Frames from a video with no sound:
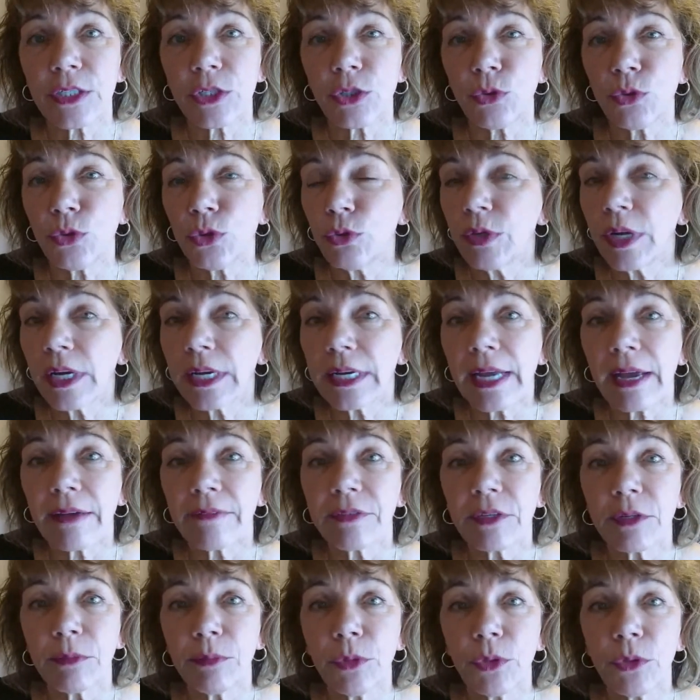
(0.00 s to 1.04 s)
You do not
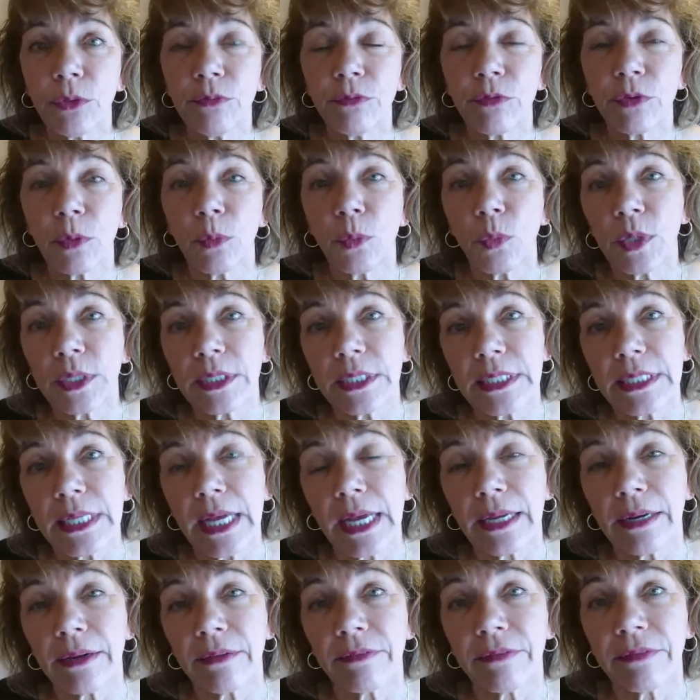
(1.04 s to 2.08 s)
have to move from one
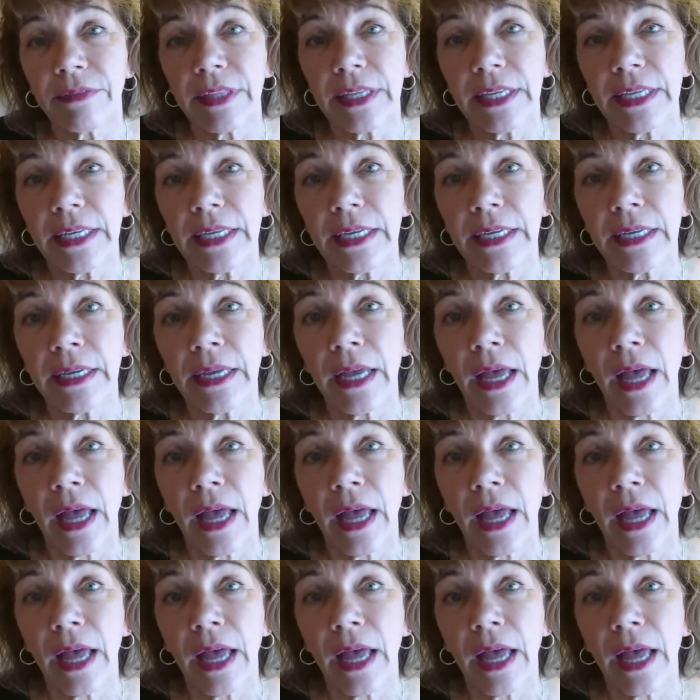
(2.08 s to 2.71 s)
side of the